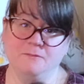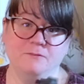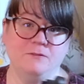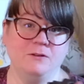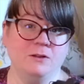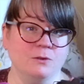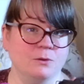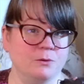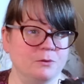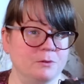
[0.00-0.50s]

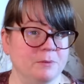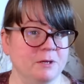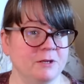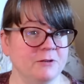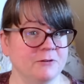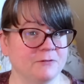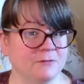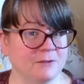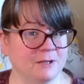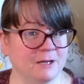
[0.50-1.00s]
Follow the
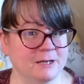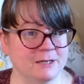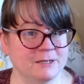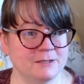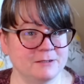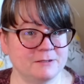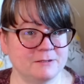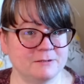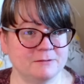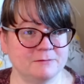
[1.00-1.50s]

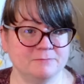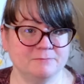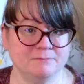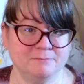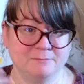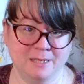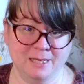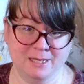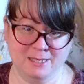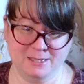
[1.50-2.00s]
Butterflies
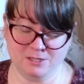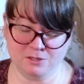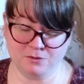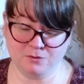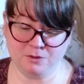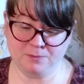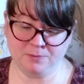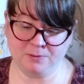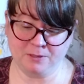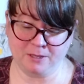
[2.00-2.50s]
as a
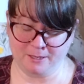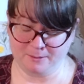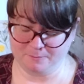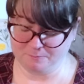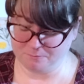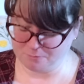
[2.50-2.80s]
3-ply,